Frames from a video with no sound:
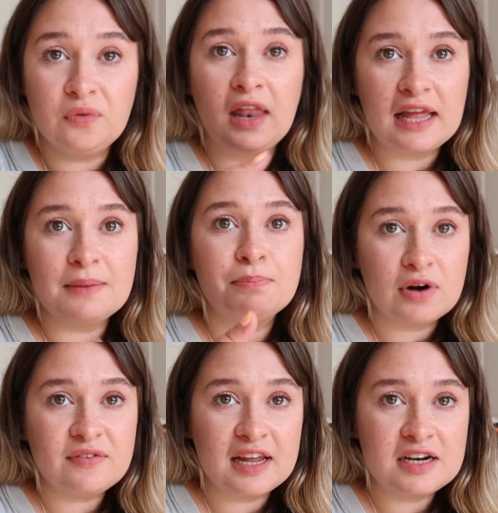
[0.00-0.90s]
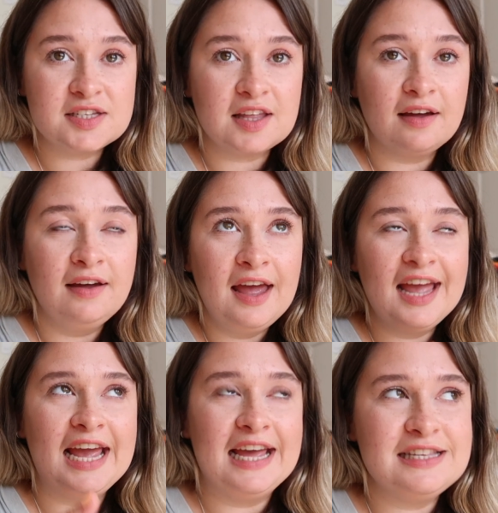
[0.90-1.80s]
and like the privilege that
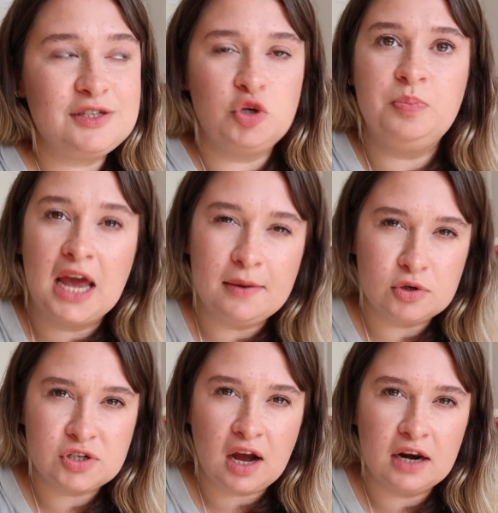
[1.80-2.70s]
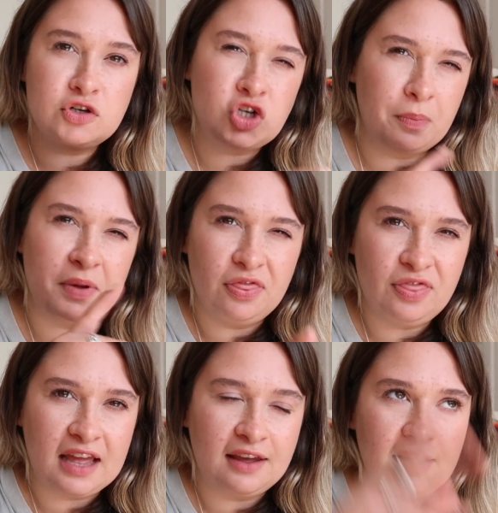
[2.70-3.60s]
it is to be able to kind of shop and
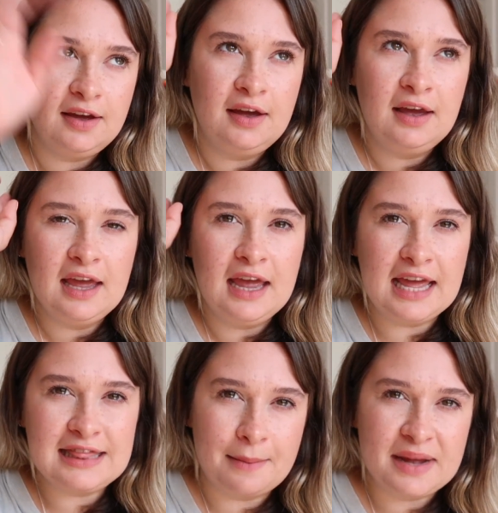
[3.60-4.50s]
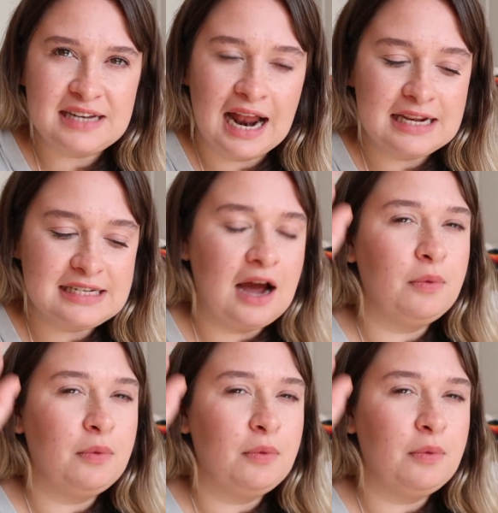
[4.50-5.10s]
think in that mentality.